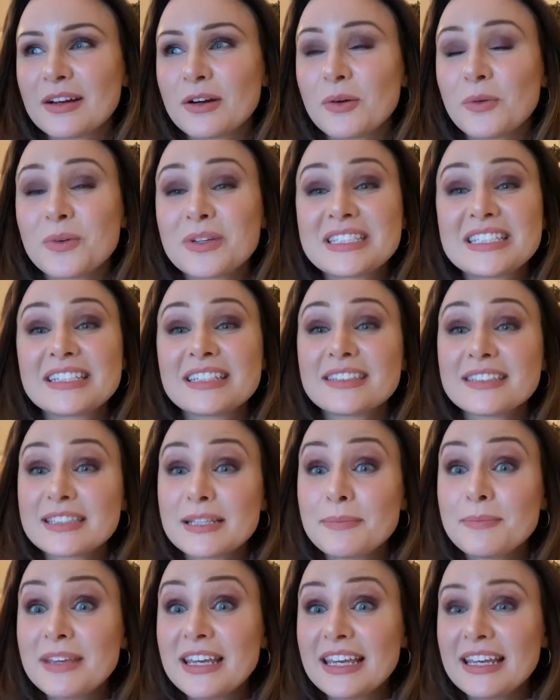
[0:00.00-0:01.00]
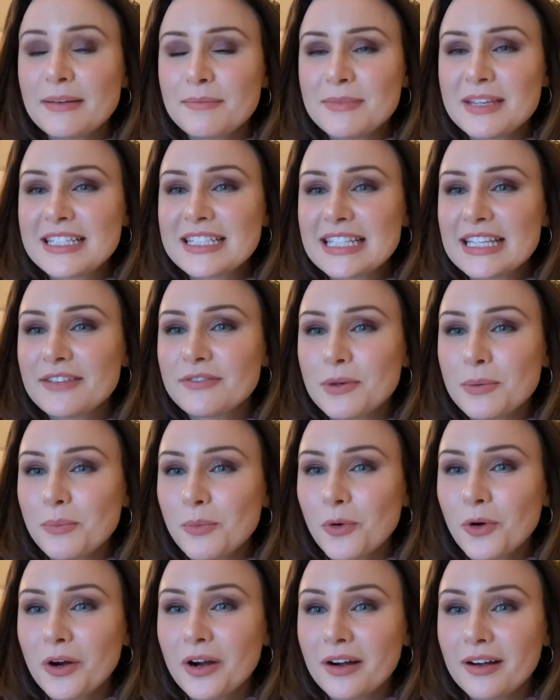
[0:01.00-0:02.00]
Which to me, it means even
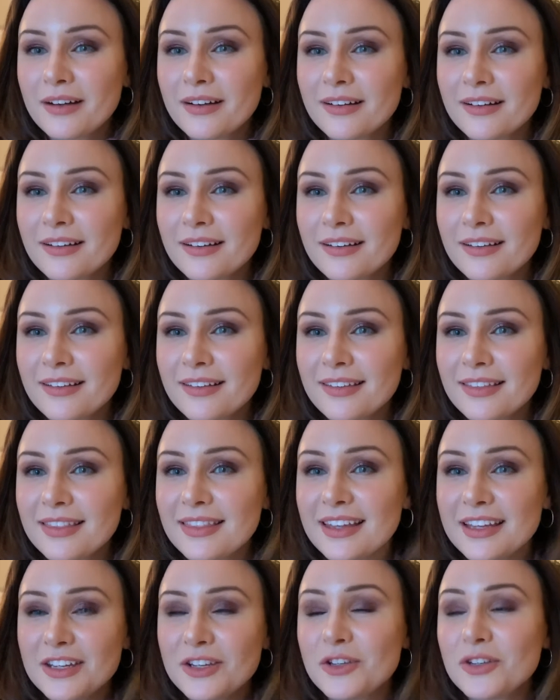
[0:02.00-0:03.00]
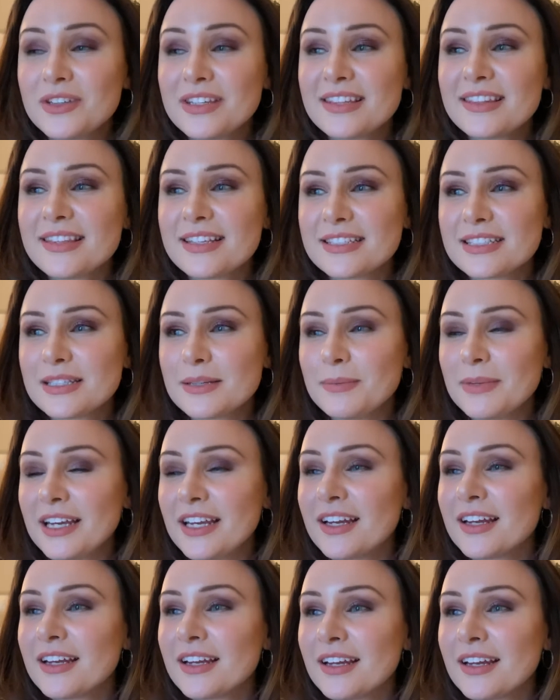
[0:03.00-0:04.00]
more that you did this to
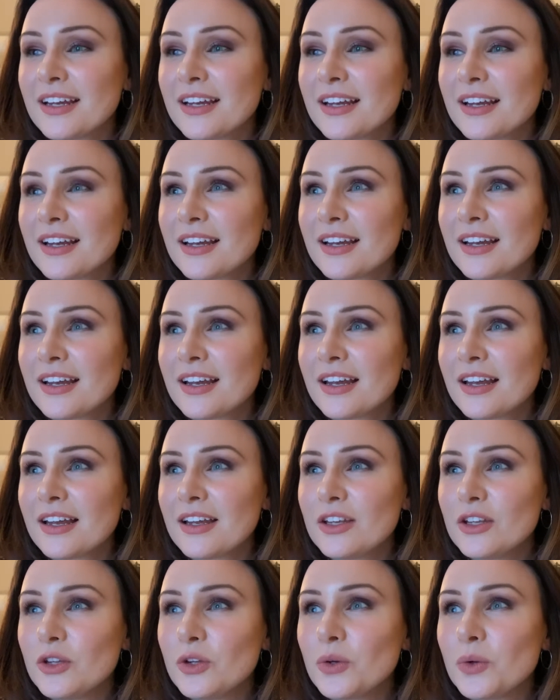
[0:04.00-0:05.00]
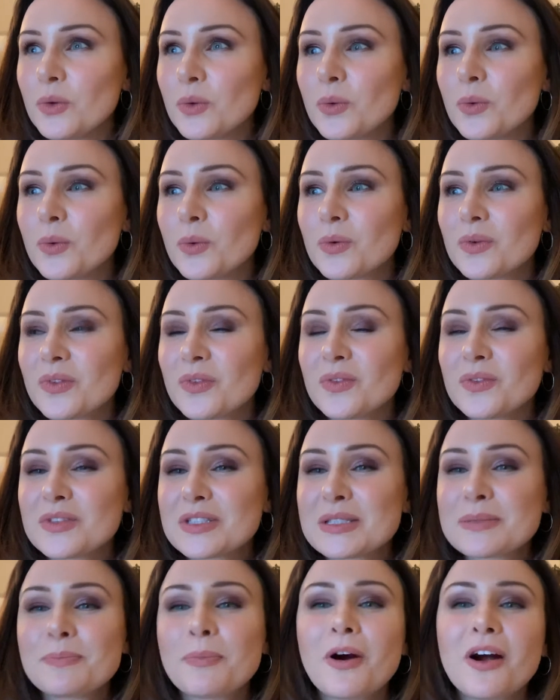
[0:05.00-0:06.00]
me. You
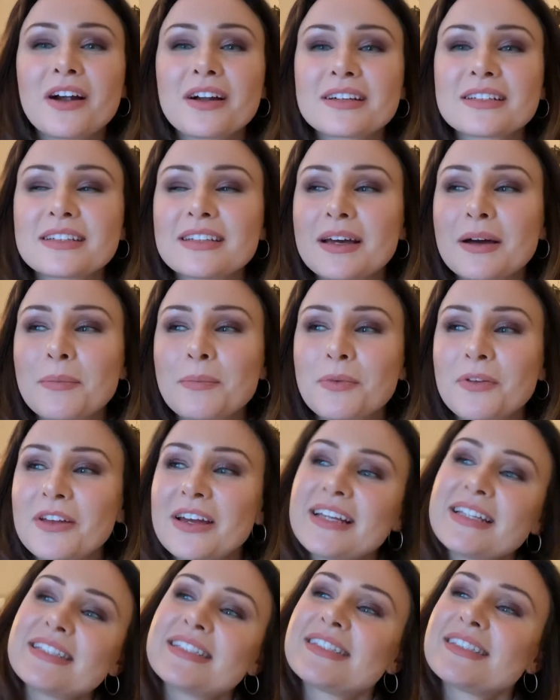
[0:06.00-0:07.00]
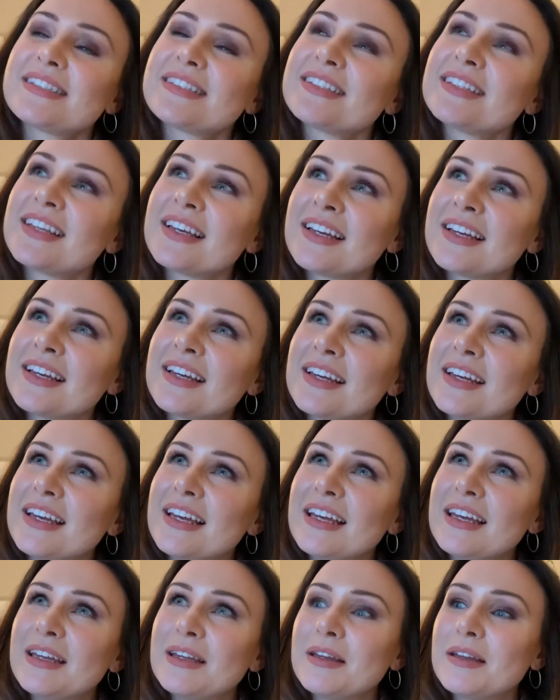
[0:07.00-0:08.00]
sparked a place
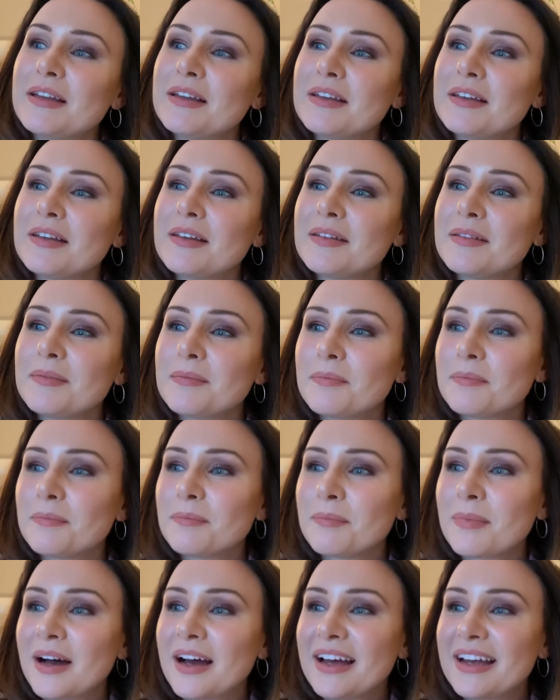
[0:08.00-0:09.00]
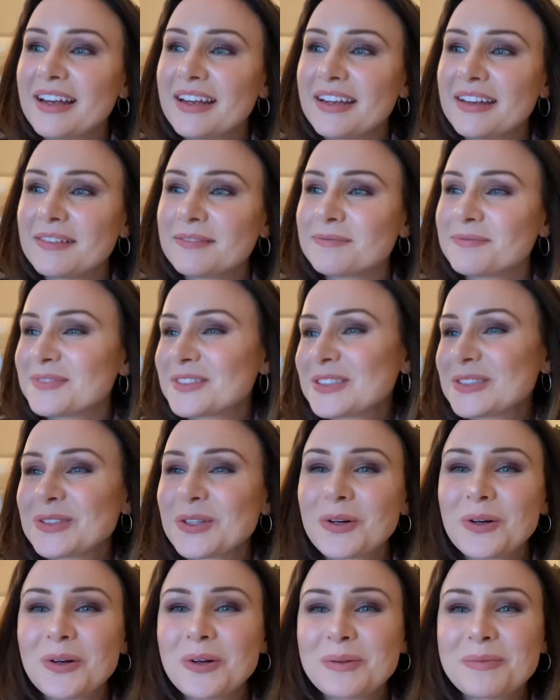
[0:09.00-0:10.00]
in my
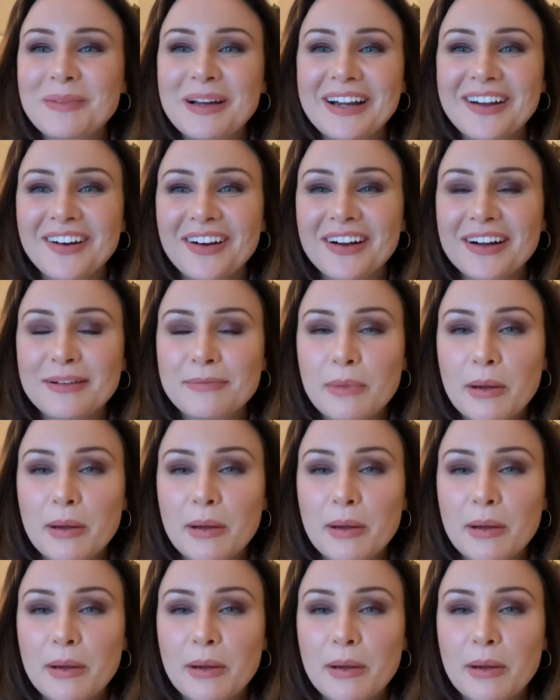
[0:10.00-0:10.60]
soul, my heart,